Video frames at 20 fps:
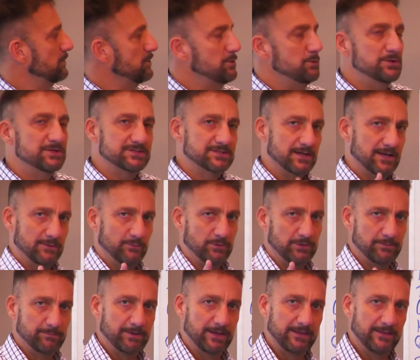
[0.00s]
you decide when
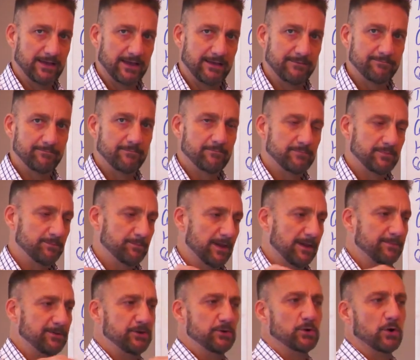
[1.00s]
you pay that.
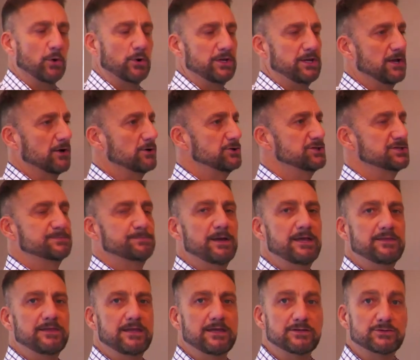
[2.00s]
Maybe you go a year and just
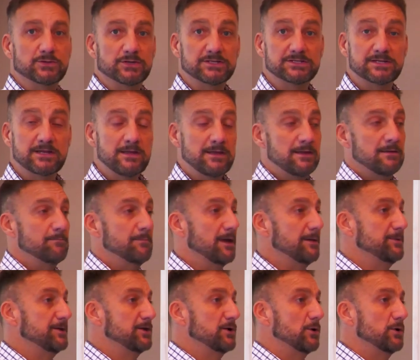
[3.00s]
pay the interest.
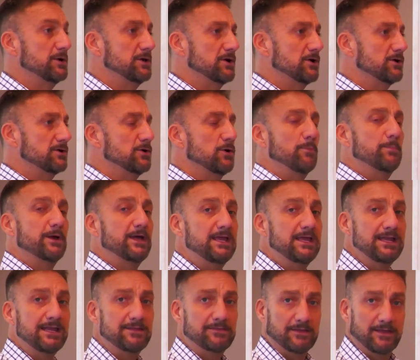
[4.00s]
Maybe you go a year and don't pay
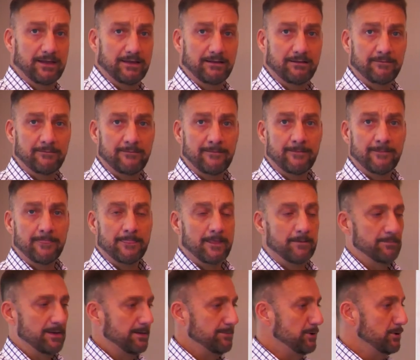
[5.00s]
anything.
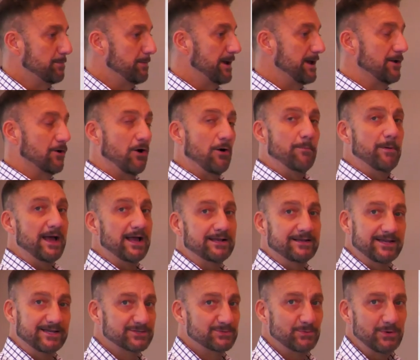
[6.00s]
Maybe you pay it all back
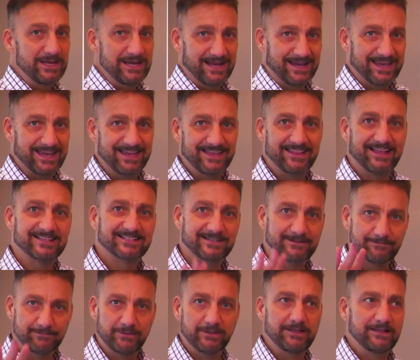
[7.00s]
next week. That's
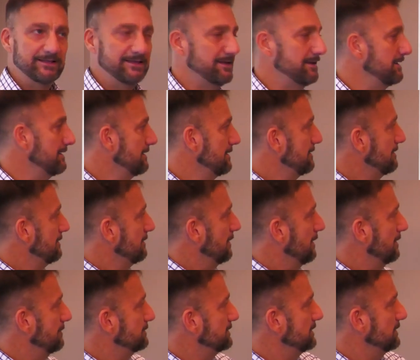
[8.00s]
completely
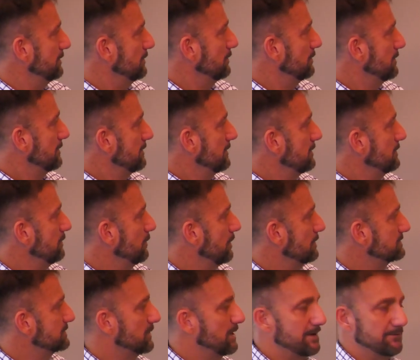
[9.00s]
up to you. You
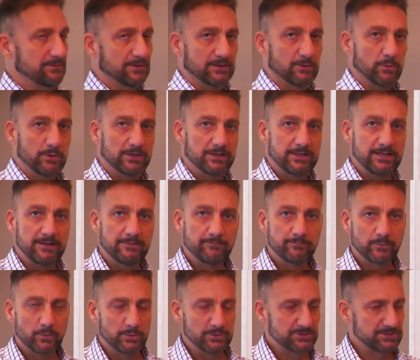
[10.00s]
also have liquidity,
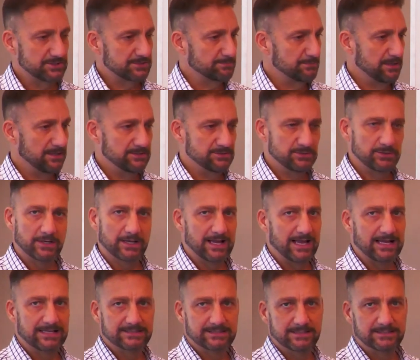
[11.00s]
which just means you can
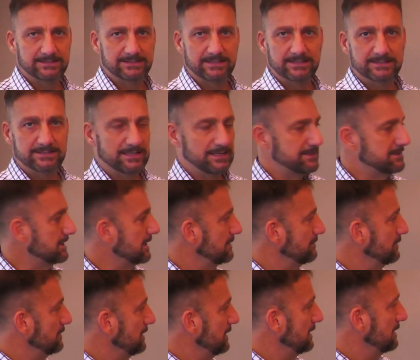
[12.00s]
access this
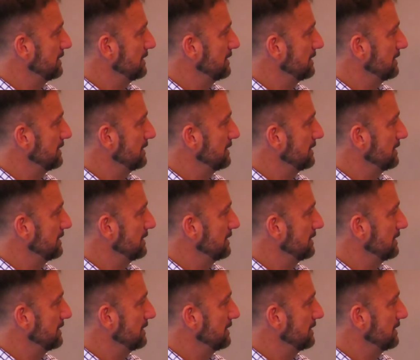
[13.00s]
anytime you need